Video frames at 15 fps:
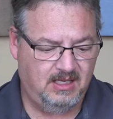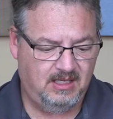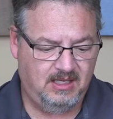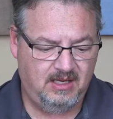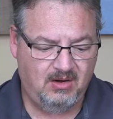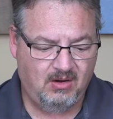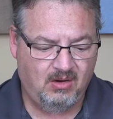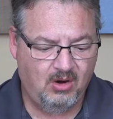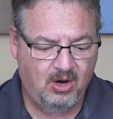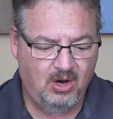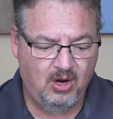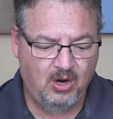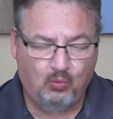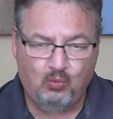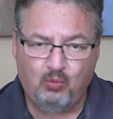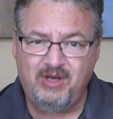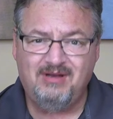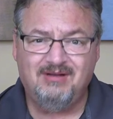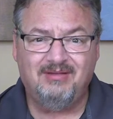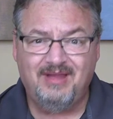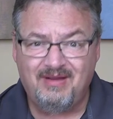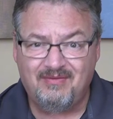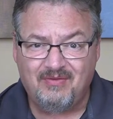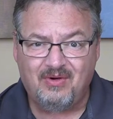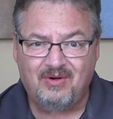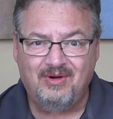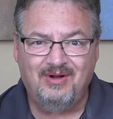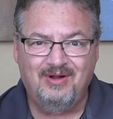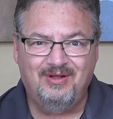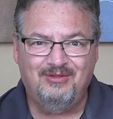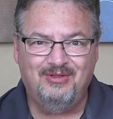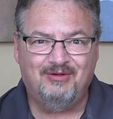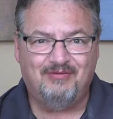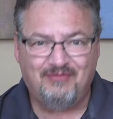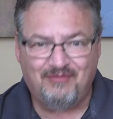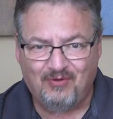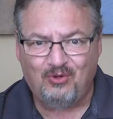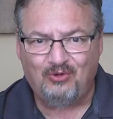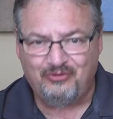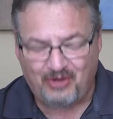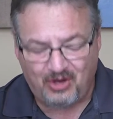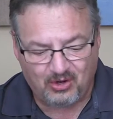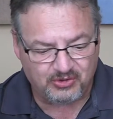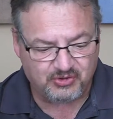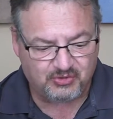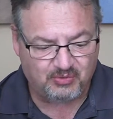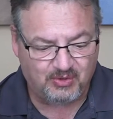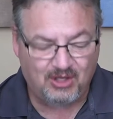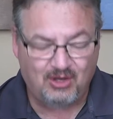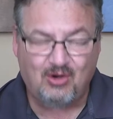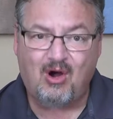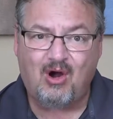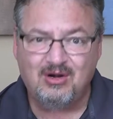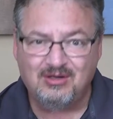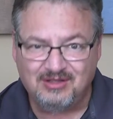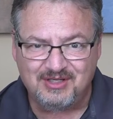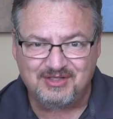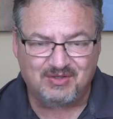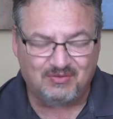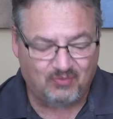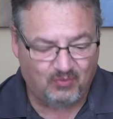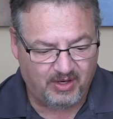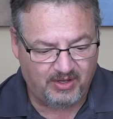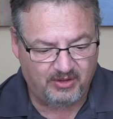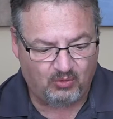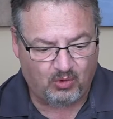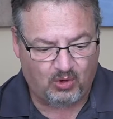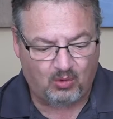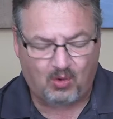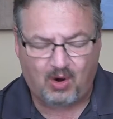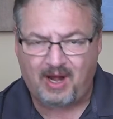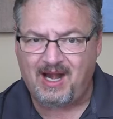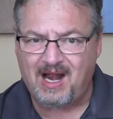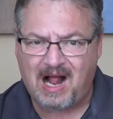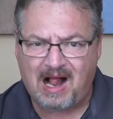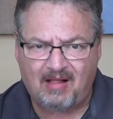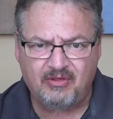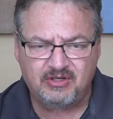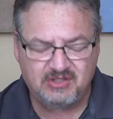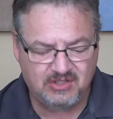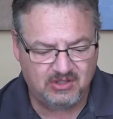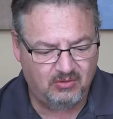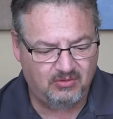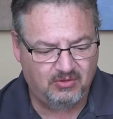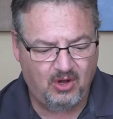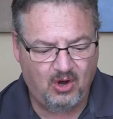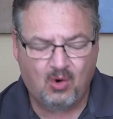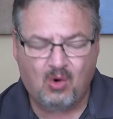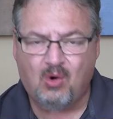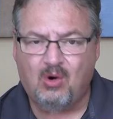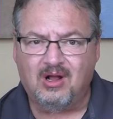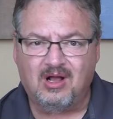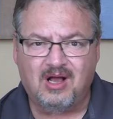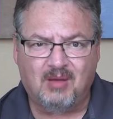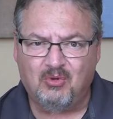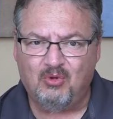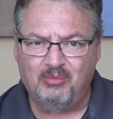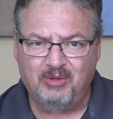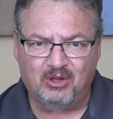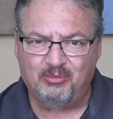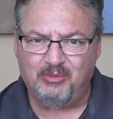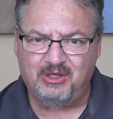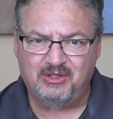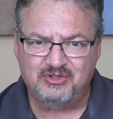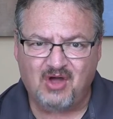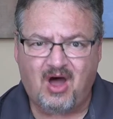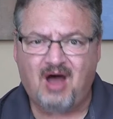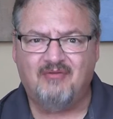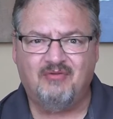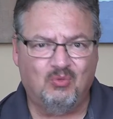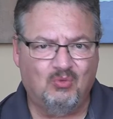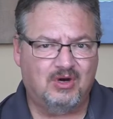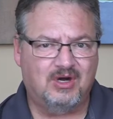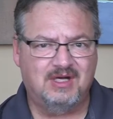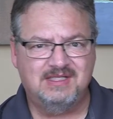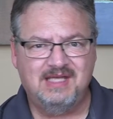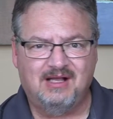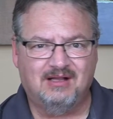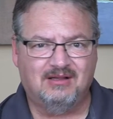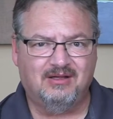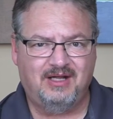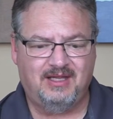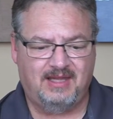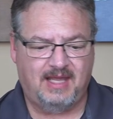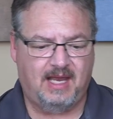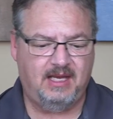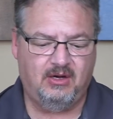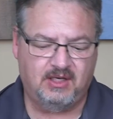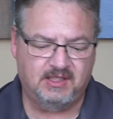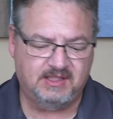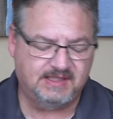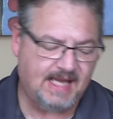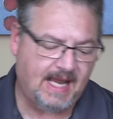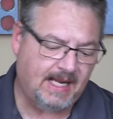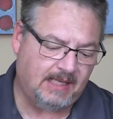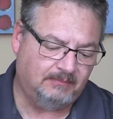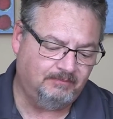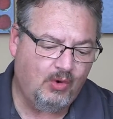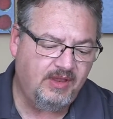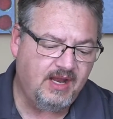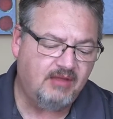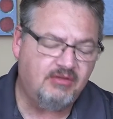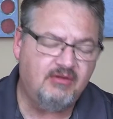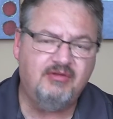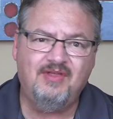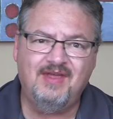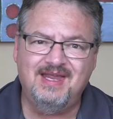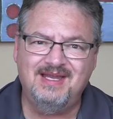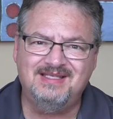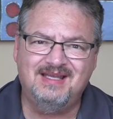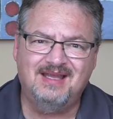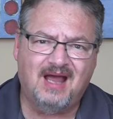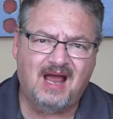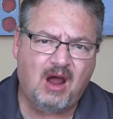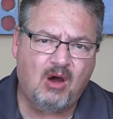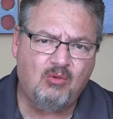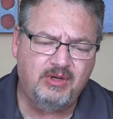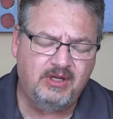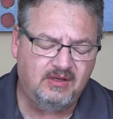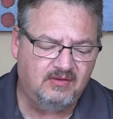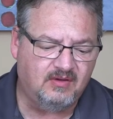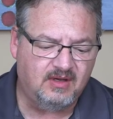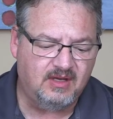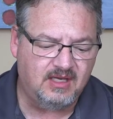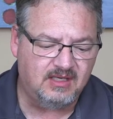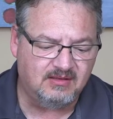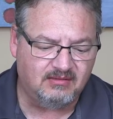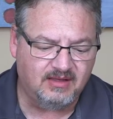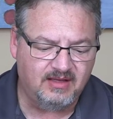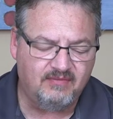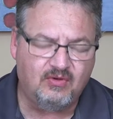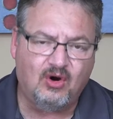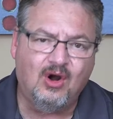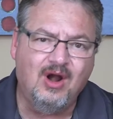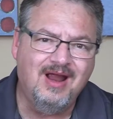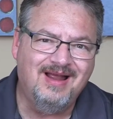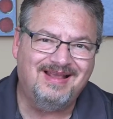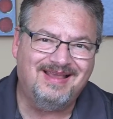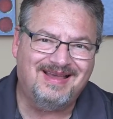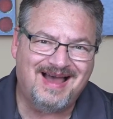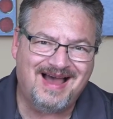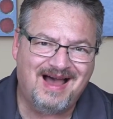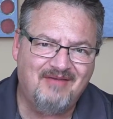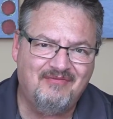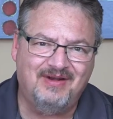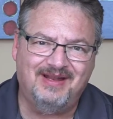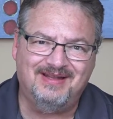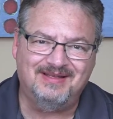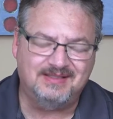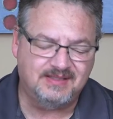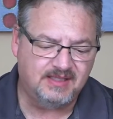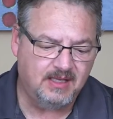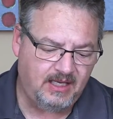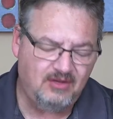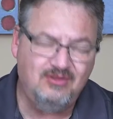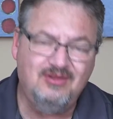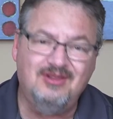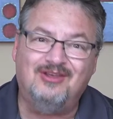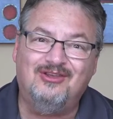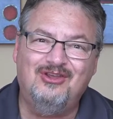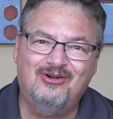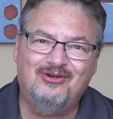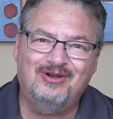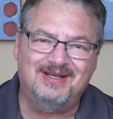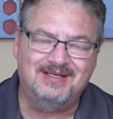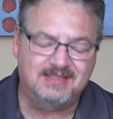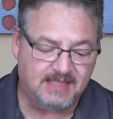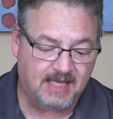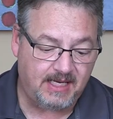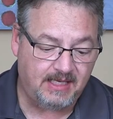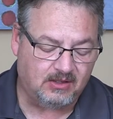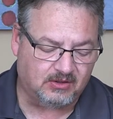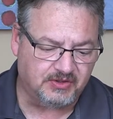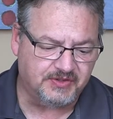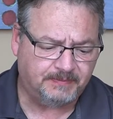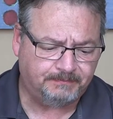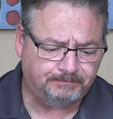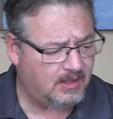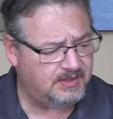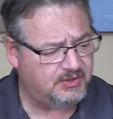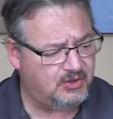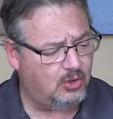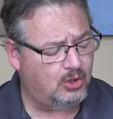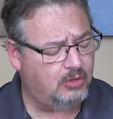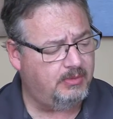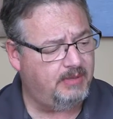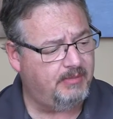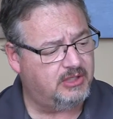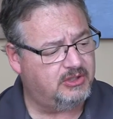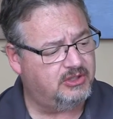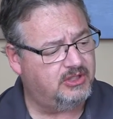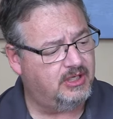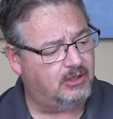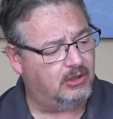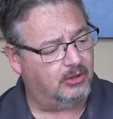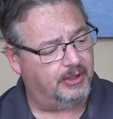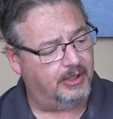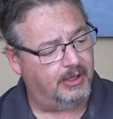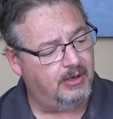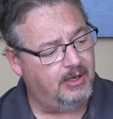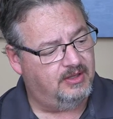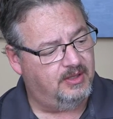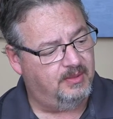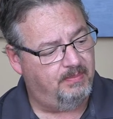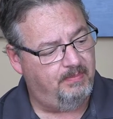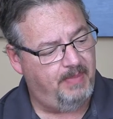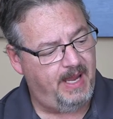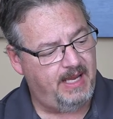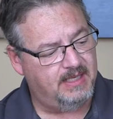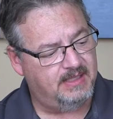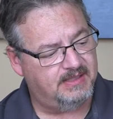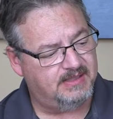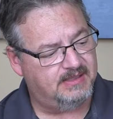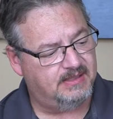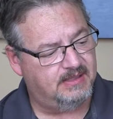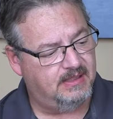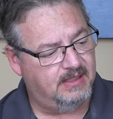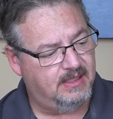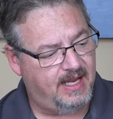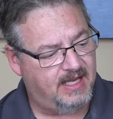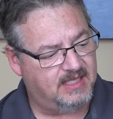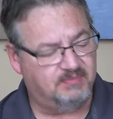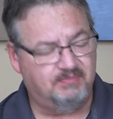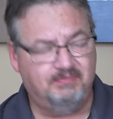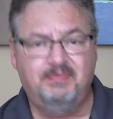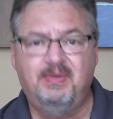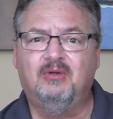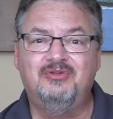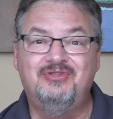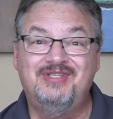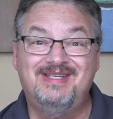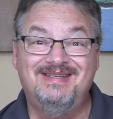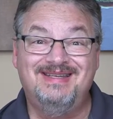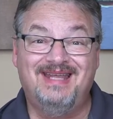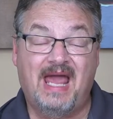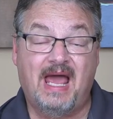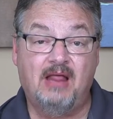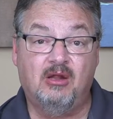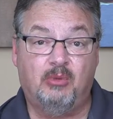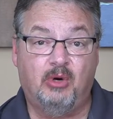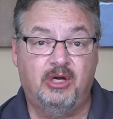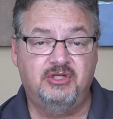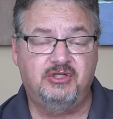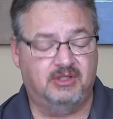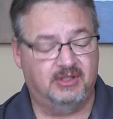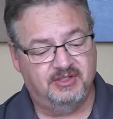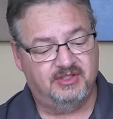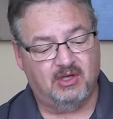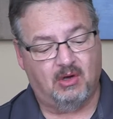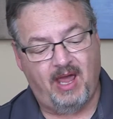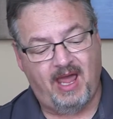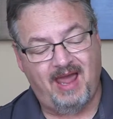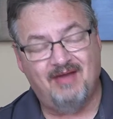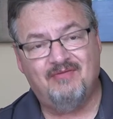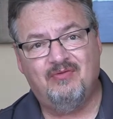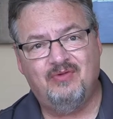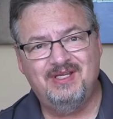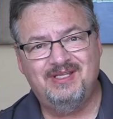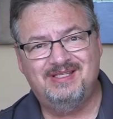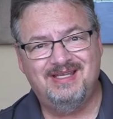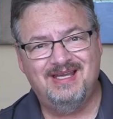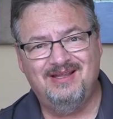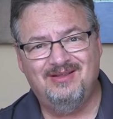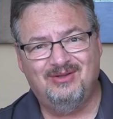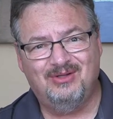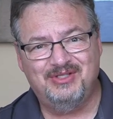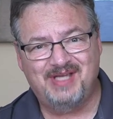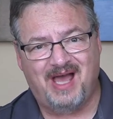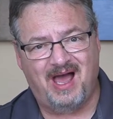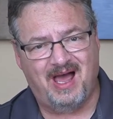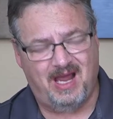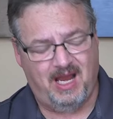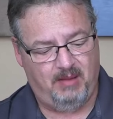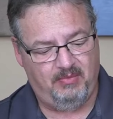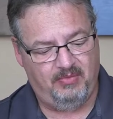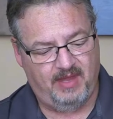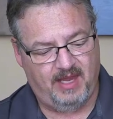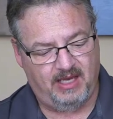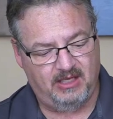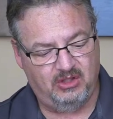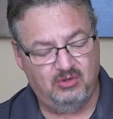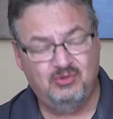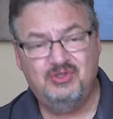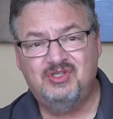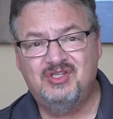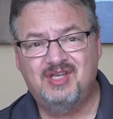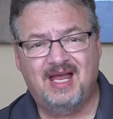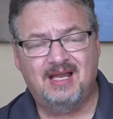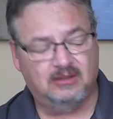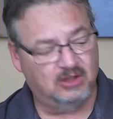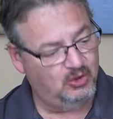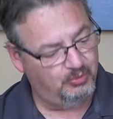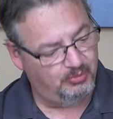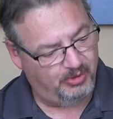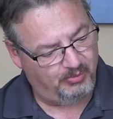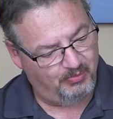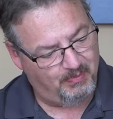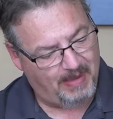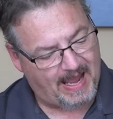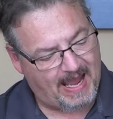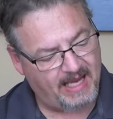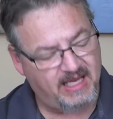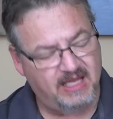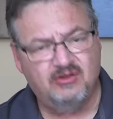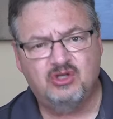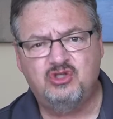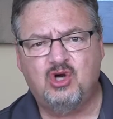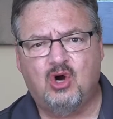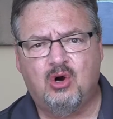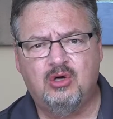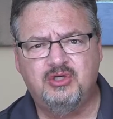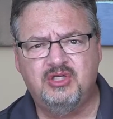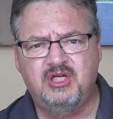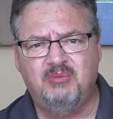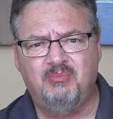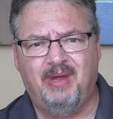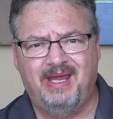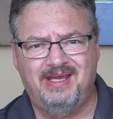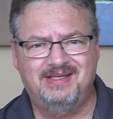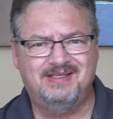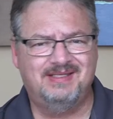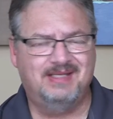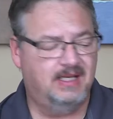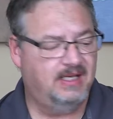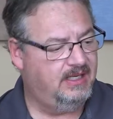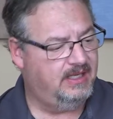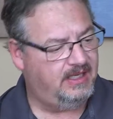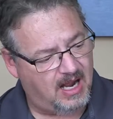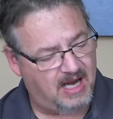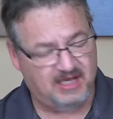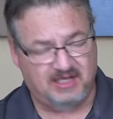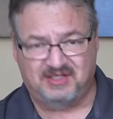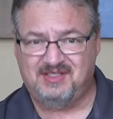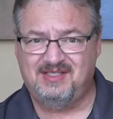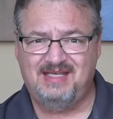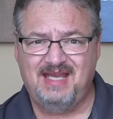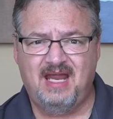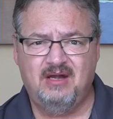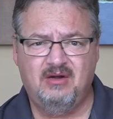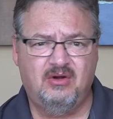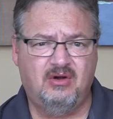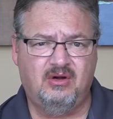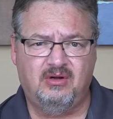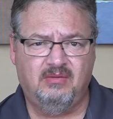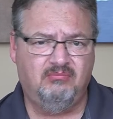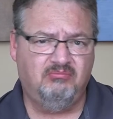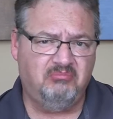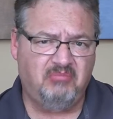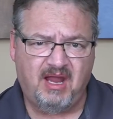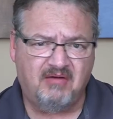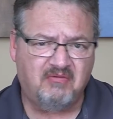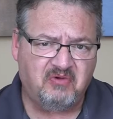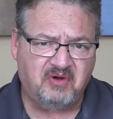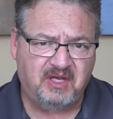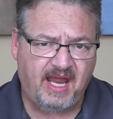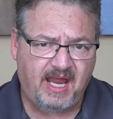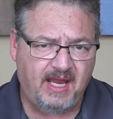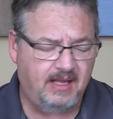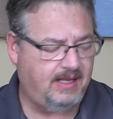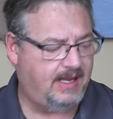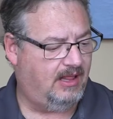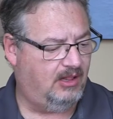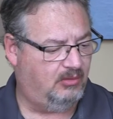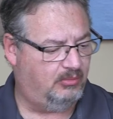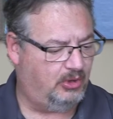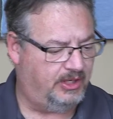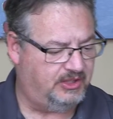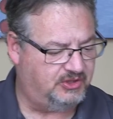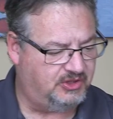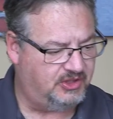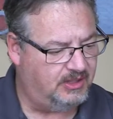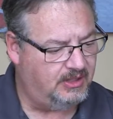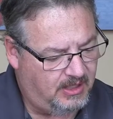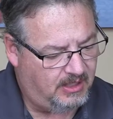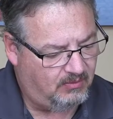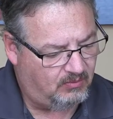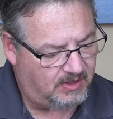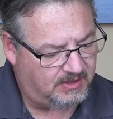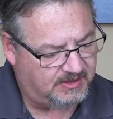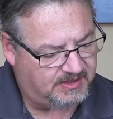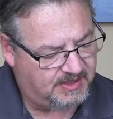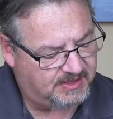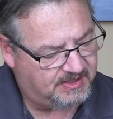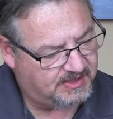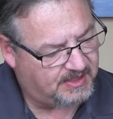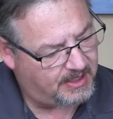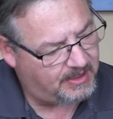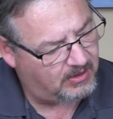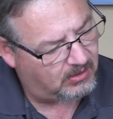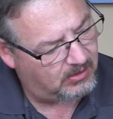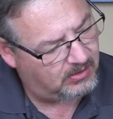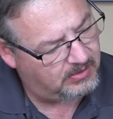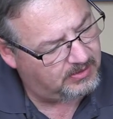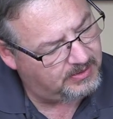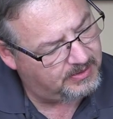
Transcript: Here, we deliver the full dose regardless of whether we're right on the tooth or a couple millimeters off. And we're gonna take a look at that here in a second. One of the other things, how we can deliver confidence in the curing cycles as you heard me mention it earlier, the base has built-in calibration. So every single time that you set loop back in the charging base on a standard everyday calibration, it runs this cycle.